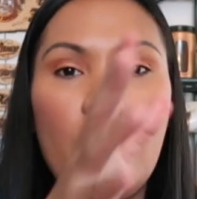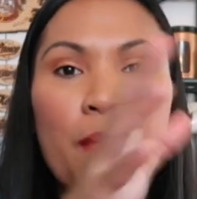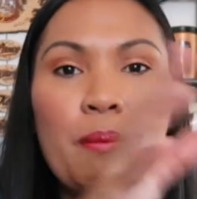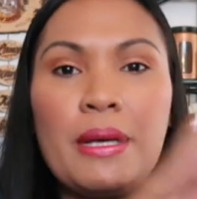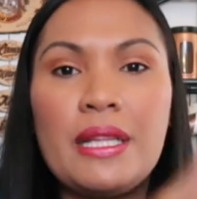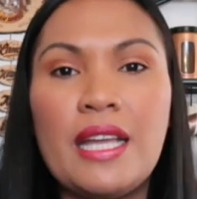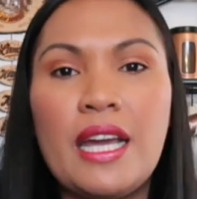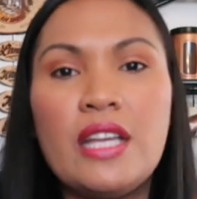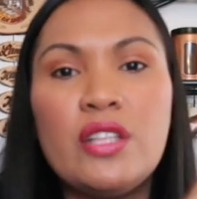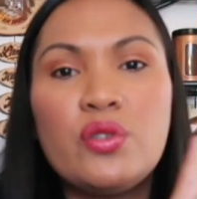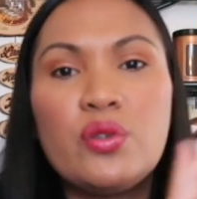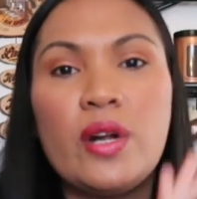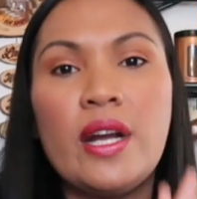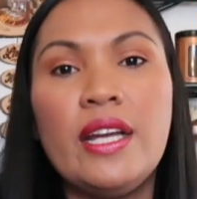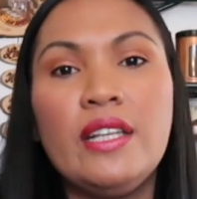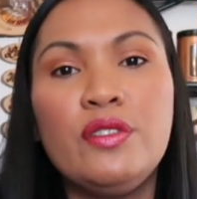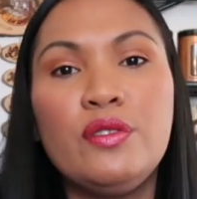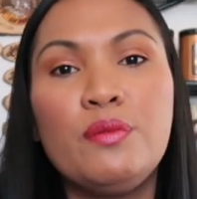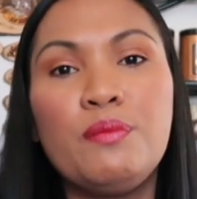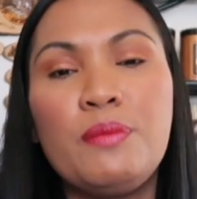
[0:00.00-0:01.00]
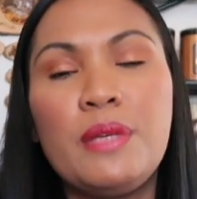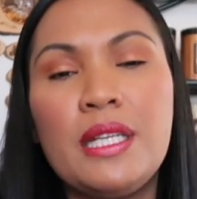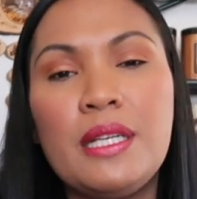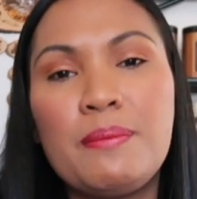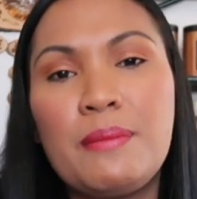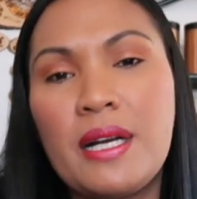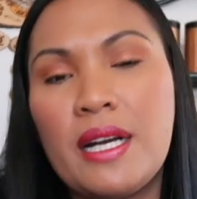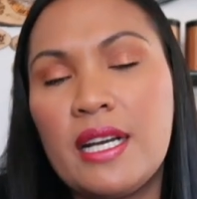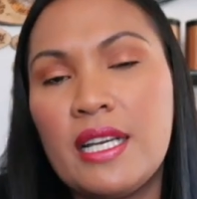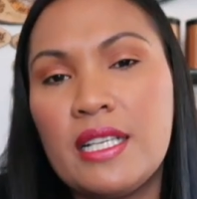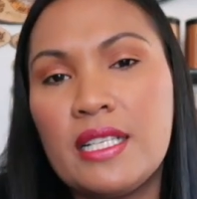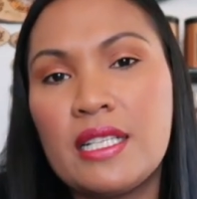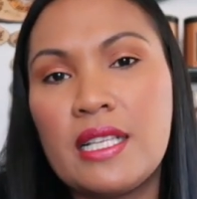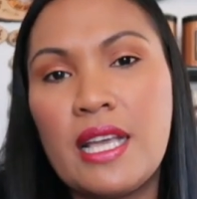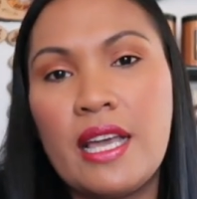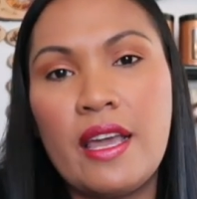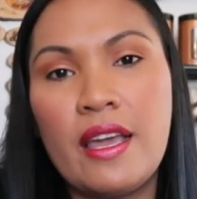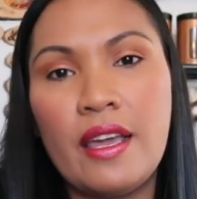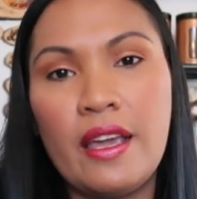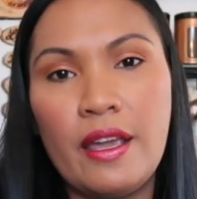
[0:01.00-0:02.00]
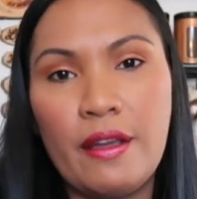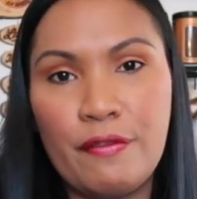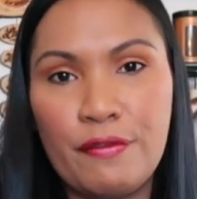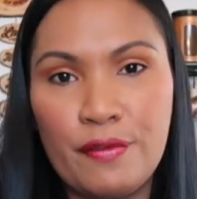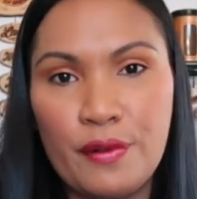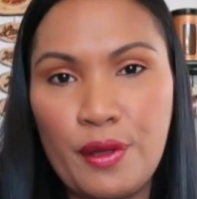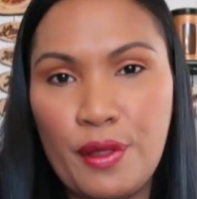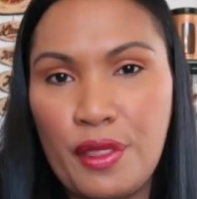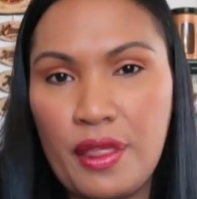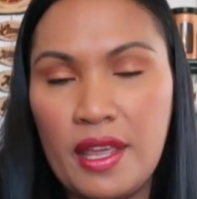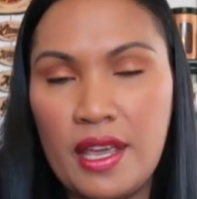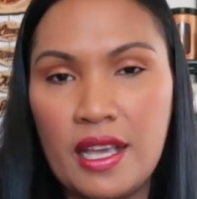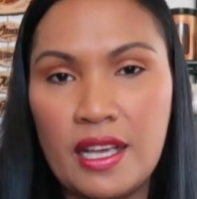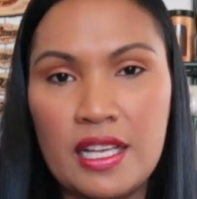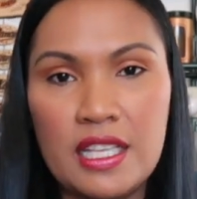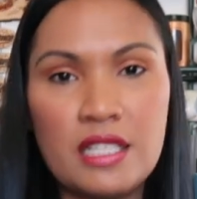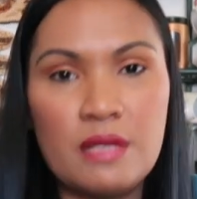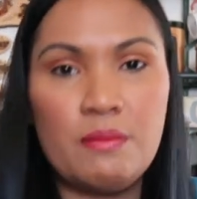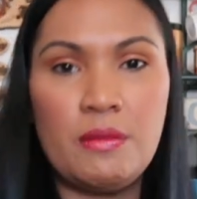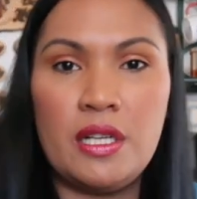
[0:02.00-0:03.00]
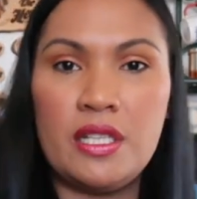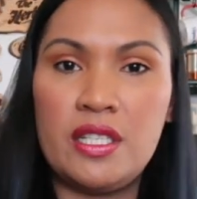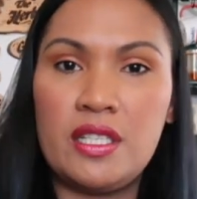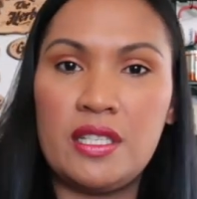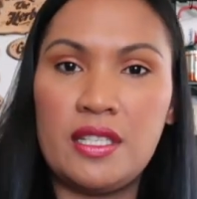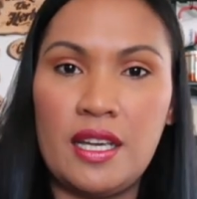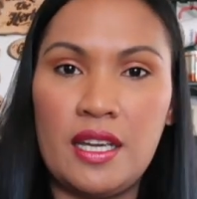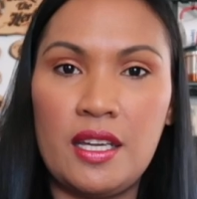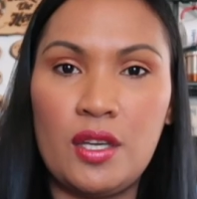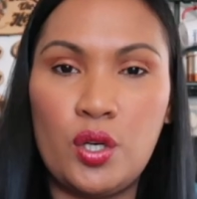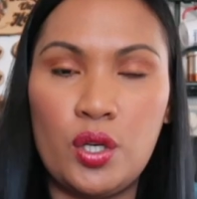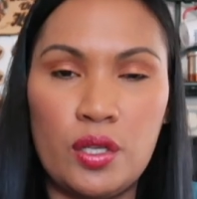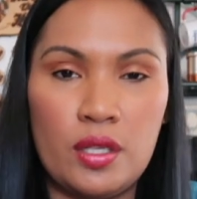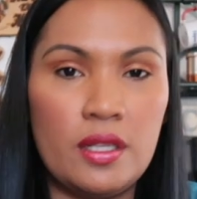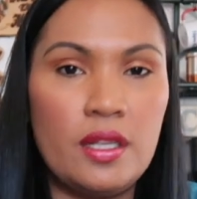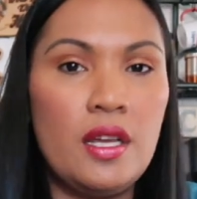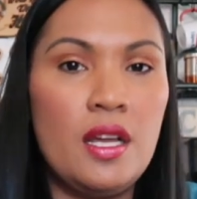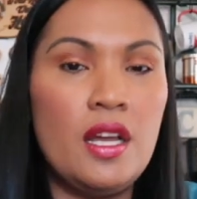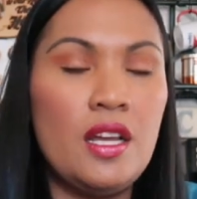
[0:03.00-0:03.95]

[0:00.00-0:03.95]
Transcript: But I try to minimize everything as much as I could.